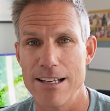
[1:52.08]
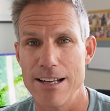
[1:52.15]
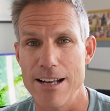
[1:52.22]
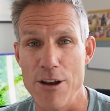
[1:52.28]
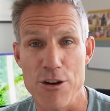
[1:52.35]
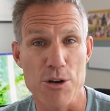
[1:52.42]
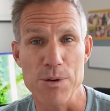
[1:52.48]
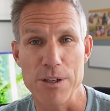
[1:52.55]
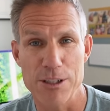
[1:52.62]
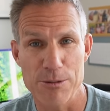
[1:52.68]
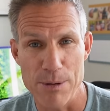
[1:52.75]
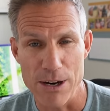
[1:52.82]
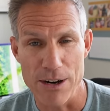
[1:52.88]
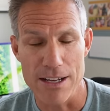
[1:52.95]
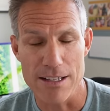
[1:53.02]
a new
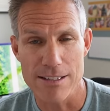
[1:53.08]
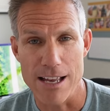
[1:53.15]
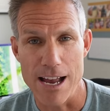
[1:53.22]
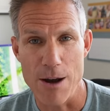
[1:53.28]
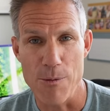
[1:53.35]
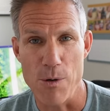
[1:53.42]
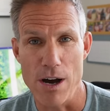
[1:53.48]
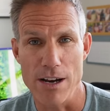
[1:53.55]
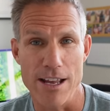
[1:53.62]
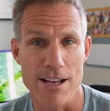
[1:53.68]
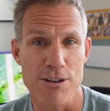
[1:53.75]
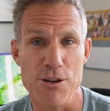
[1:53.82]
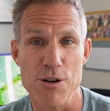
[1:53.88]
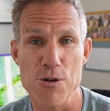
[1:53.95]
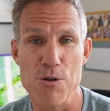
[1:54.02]
experience. I want a
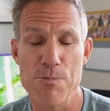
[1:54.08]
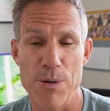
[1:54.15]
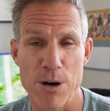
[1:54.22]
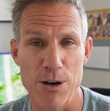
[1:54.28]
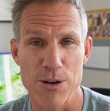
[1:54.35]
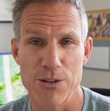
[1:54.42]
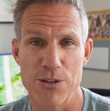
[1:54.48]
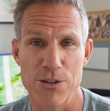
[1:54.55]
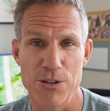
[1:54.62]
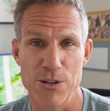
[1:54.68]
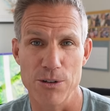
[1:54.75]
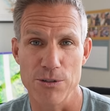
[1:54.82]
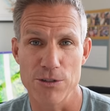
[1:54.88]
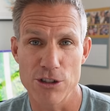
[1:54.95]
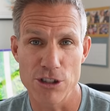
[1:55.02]
new
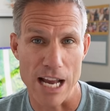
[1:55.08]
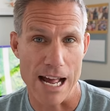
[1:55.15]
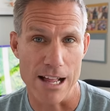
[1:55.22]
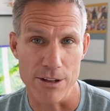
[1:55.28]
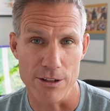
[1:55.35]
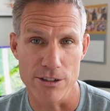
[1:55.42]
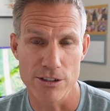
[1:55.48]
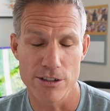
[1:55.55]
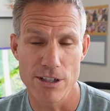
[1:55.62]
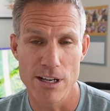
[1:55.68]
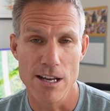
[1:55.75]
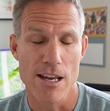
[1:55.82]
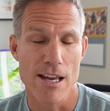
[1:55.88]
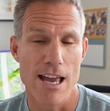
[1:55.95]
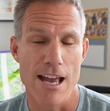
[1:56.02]
personal challenge.
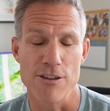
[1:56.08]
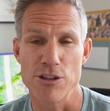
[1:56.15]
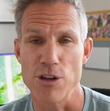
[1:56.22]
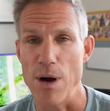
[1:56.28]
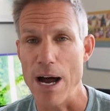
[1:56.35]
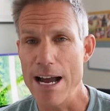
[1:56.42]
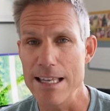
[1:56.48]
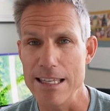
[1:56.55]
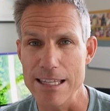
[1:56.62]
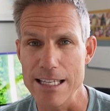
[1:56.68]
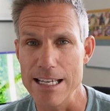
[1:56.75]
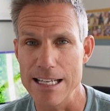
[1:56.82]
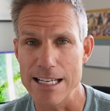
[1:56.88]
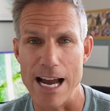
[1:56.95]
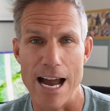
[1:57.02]
And so I
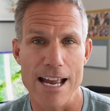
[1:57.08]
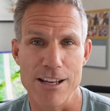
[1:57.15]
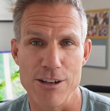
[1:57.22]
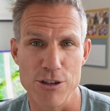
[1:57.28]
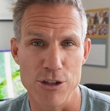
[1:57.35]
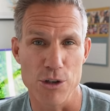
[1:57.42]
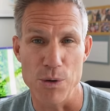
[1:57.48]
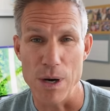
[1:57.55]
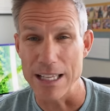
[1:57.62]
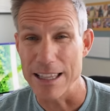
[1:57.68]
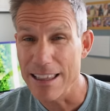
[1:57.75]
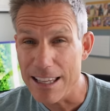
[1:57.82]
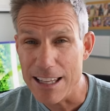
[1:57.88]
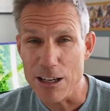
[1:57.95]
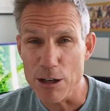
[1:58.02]
think I can do a
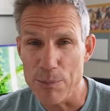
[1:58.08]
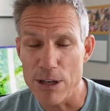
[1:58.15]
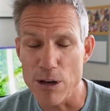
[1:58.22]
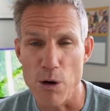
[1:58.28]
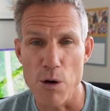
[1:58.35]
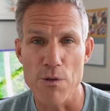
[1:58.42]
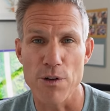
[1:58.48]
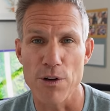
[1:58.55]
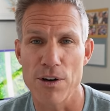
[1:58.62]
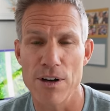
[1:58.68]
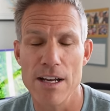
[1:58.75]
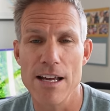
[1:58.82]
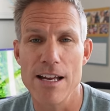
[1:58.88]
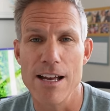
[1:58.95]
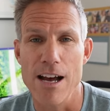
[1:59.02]
little bit
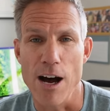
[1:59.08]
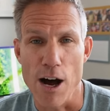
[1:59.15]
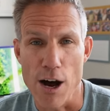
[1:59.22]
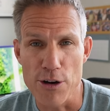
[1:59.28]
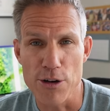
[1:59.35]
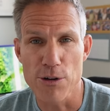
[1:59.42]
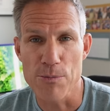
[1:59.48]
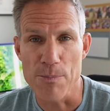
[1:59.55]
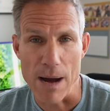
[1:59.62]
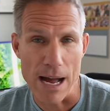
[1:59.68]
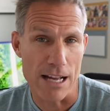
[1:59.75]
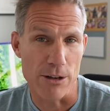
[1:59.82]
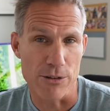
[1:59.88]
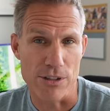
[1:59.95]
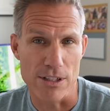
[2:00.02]
over 100
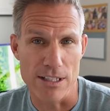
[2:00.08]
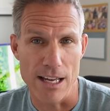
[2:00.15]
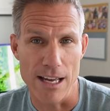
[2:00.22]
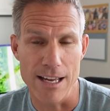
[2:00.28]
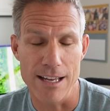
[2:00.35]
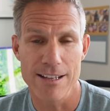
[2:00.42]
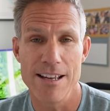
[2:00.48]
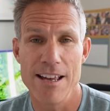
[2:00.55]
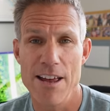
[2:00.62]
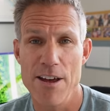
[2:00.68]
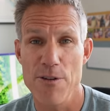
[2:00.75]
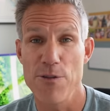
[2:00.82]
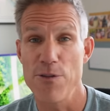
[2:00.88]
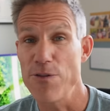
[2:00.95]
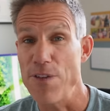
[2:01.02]
miles a day
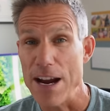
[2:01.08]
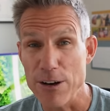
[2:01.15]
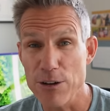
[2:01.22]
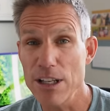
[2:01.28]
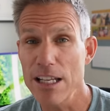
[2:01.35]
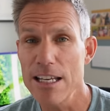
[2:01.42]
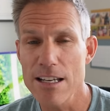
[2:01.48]
fairly